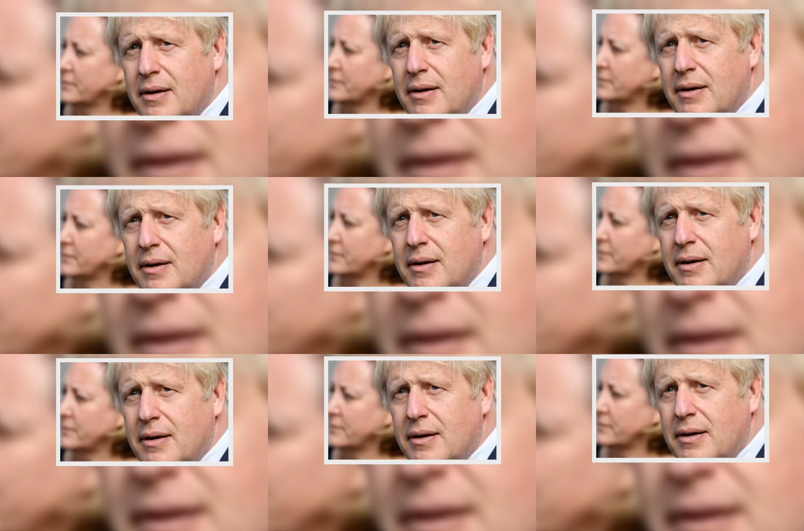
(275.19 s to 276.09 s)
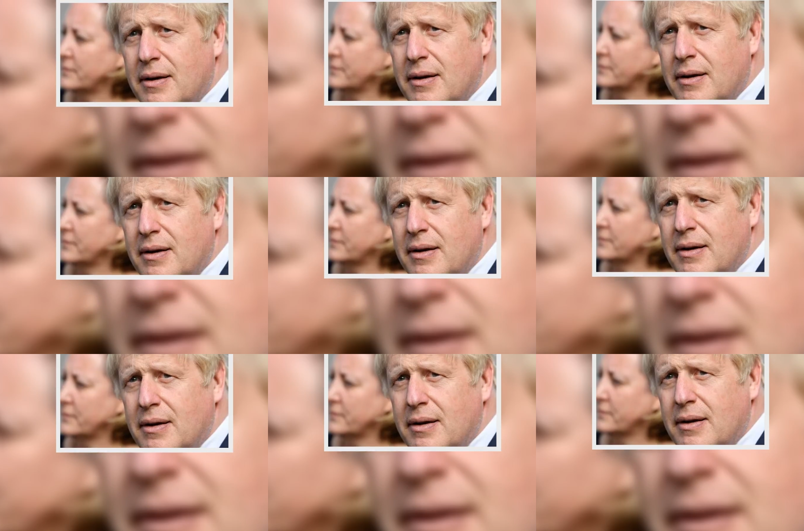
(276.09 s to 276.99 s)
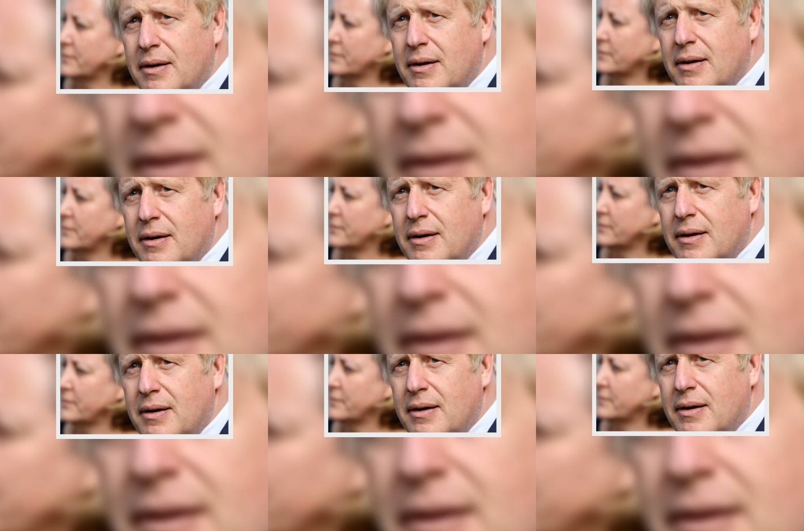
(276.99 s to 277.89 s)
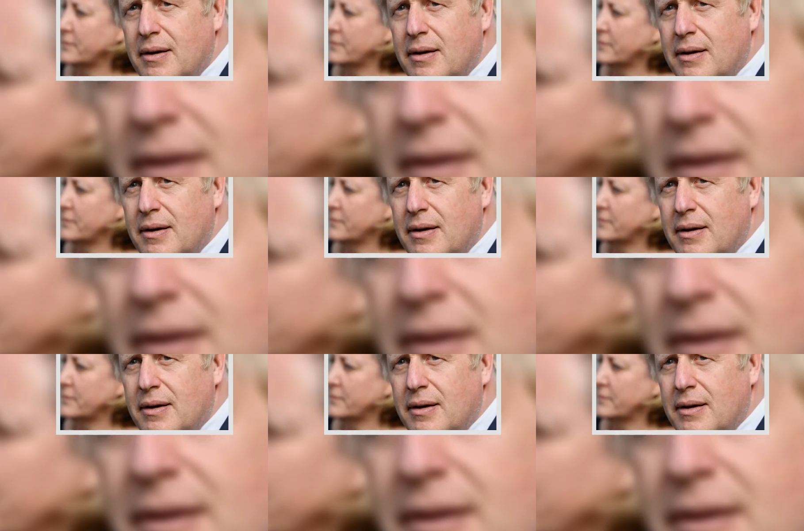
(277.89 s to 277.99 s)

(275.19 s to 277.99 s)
Nobody speaks.